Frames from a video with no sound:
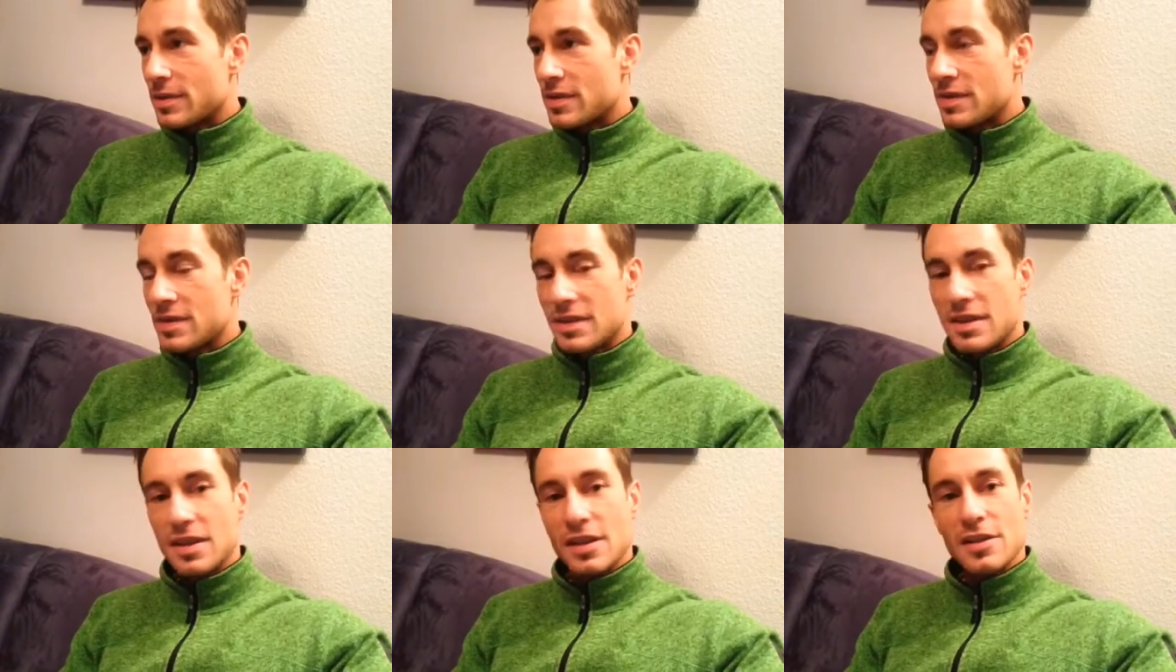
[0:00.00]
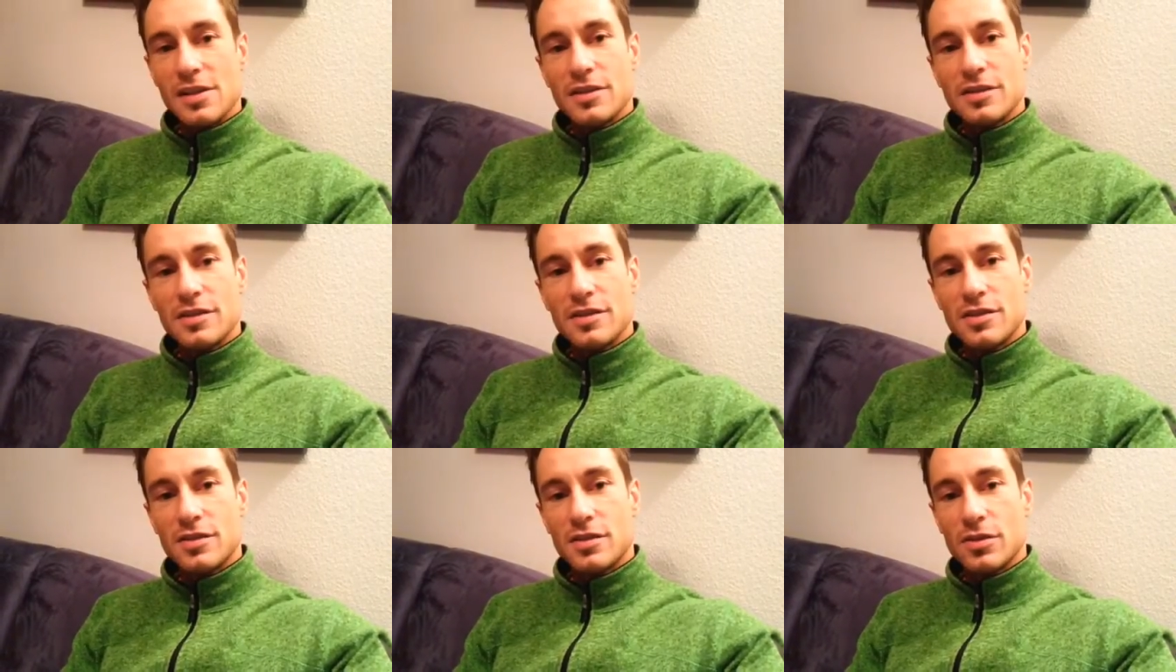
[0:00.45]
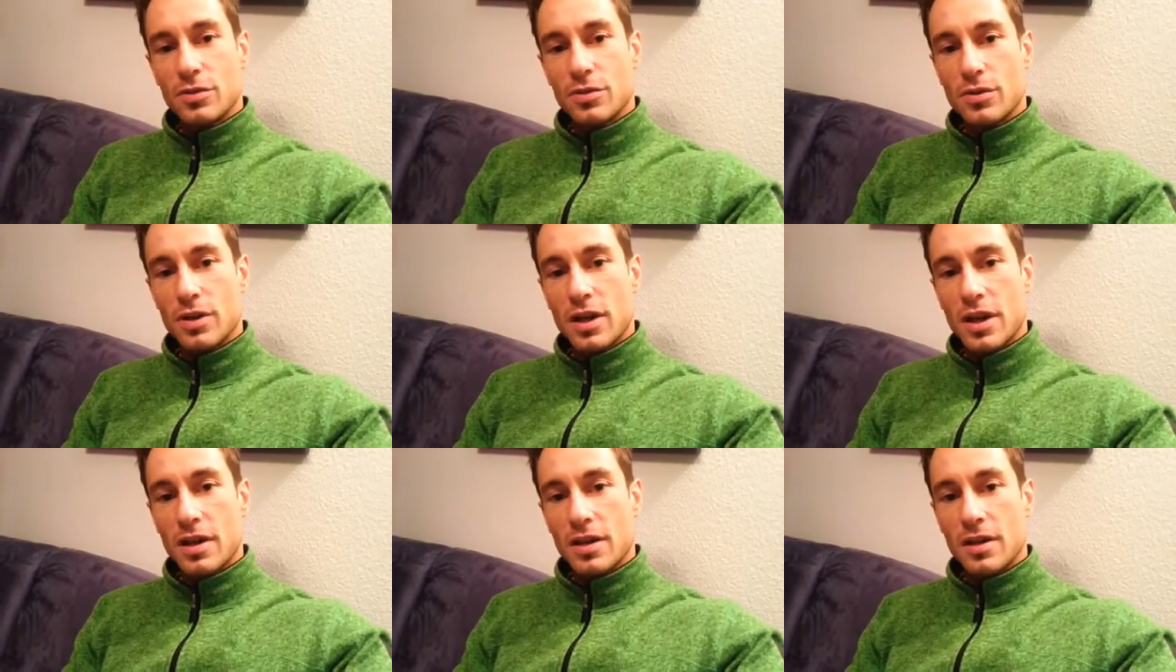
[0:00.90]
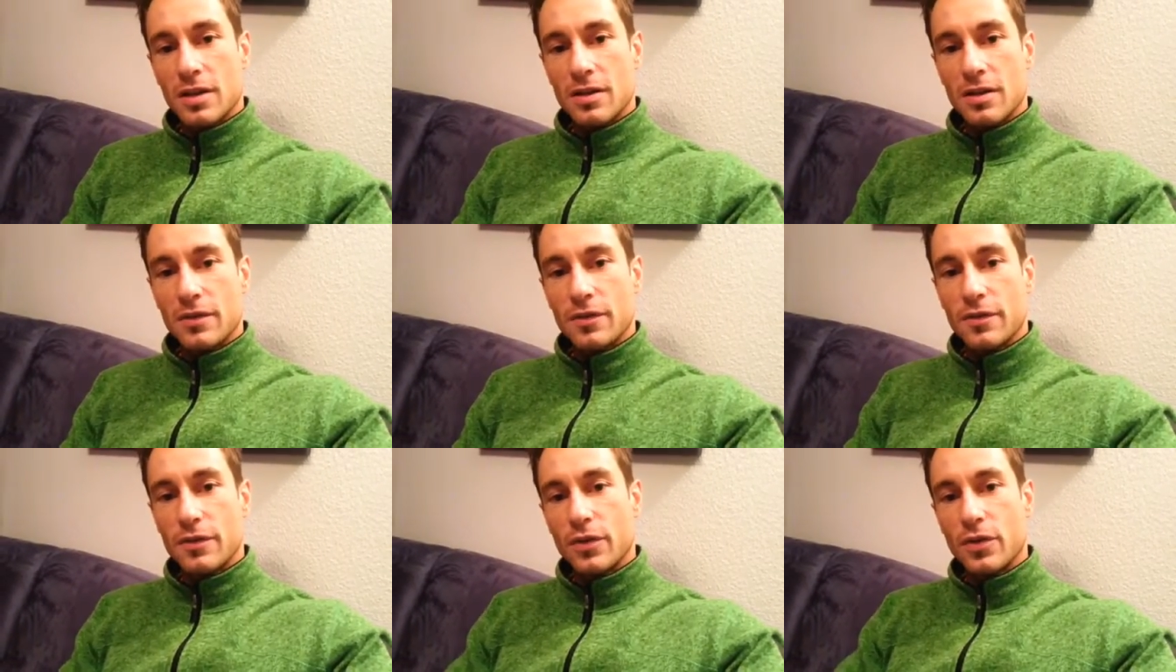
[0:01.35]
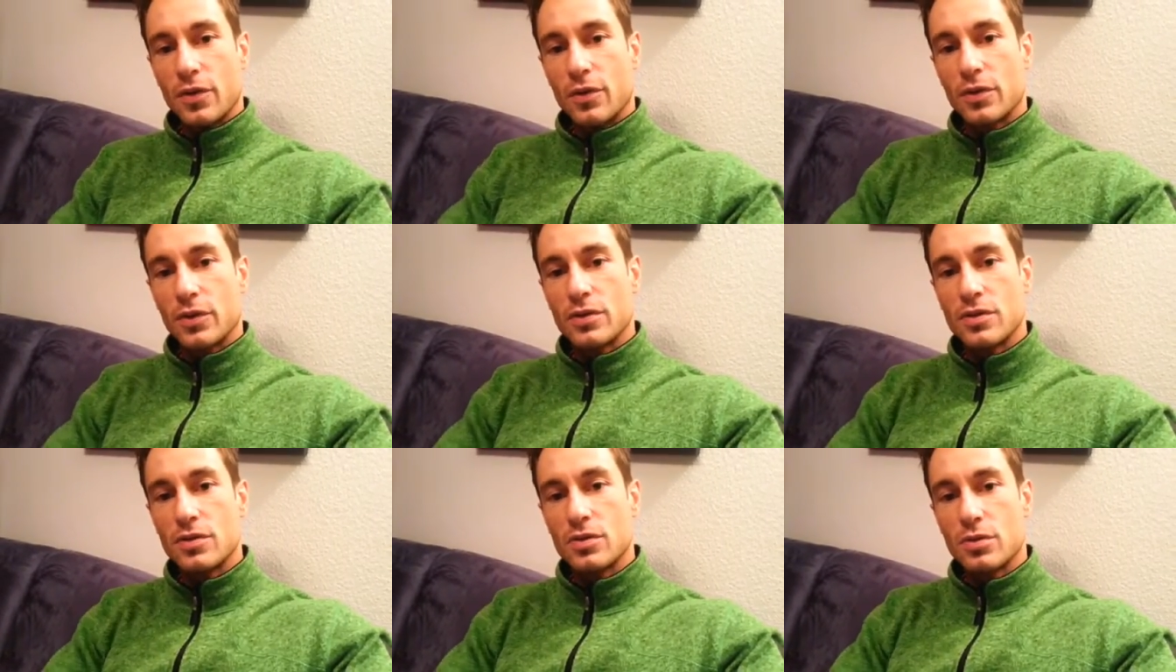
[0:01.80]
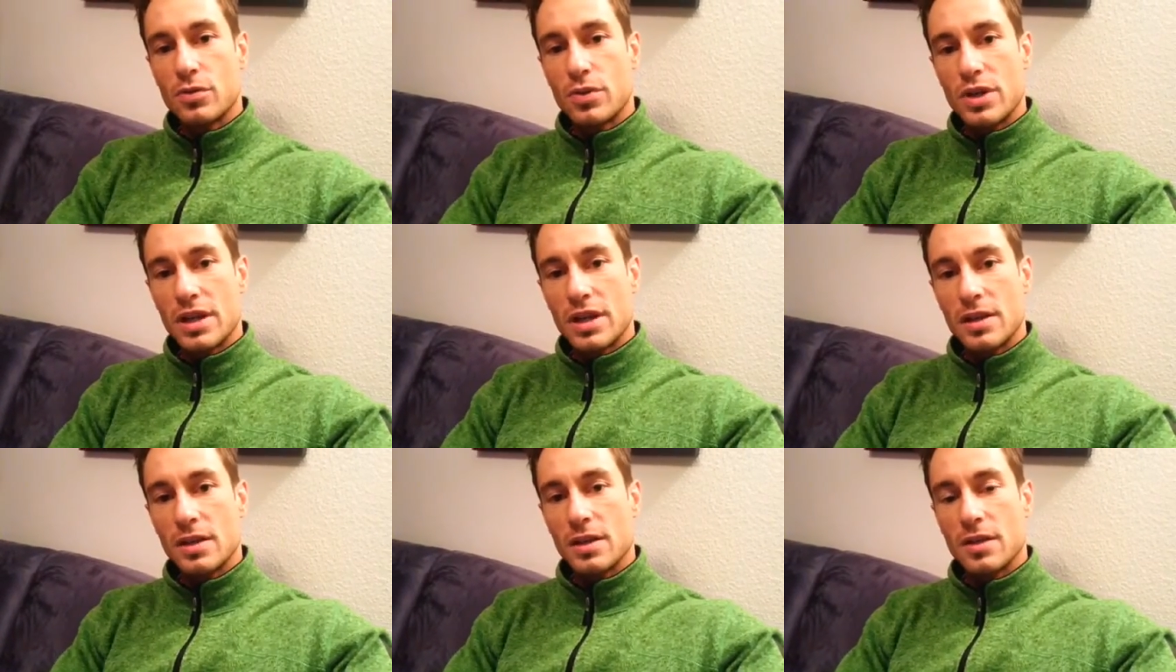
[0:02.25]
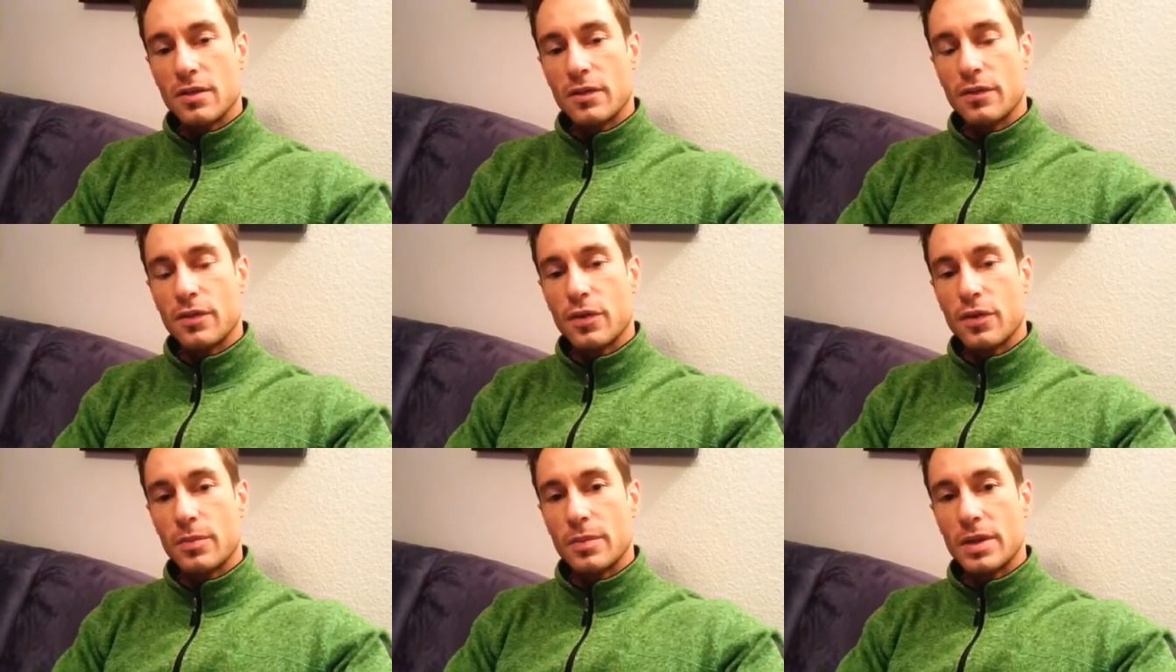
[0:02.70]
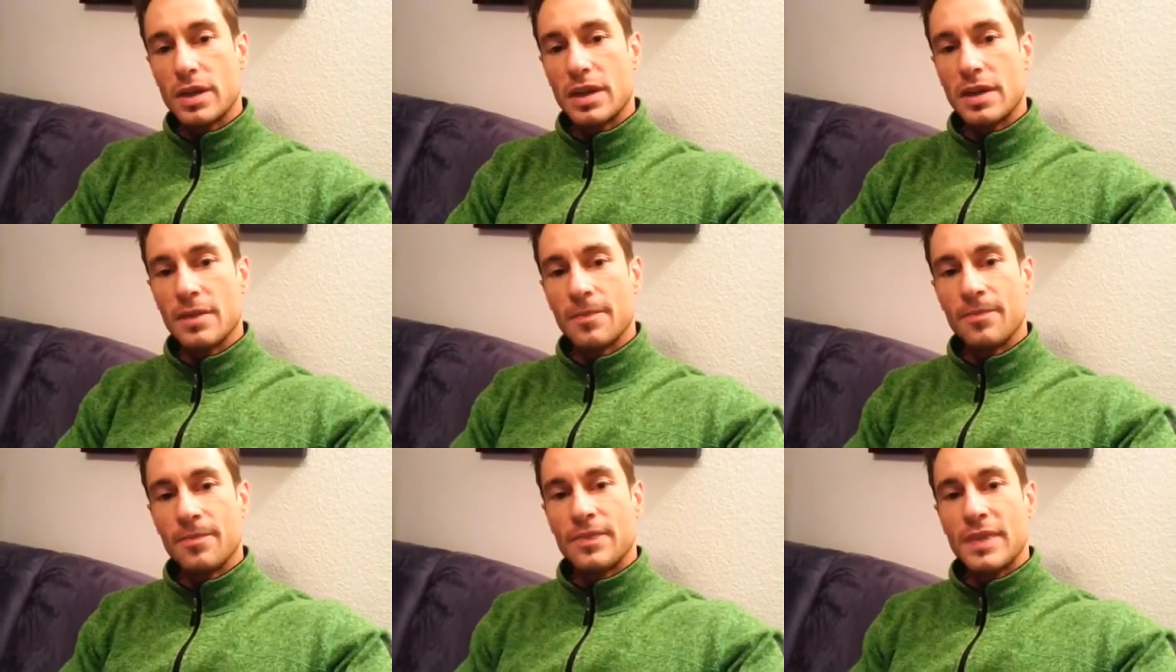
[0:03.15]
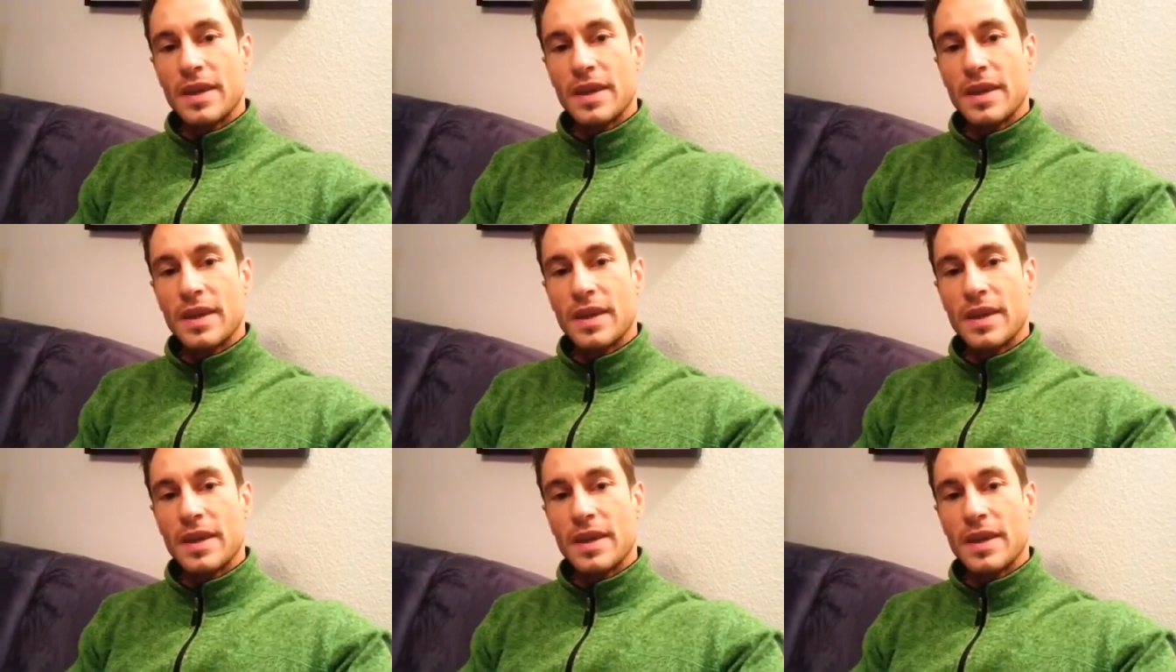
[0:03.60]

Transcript: still surreal for surreal for me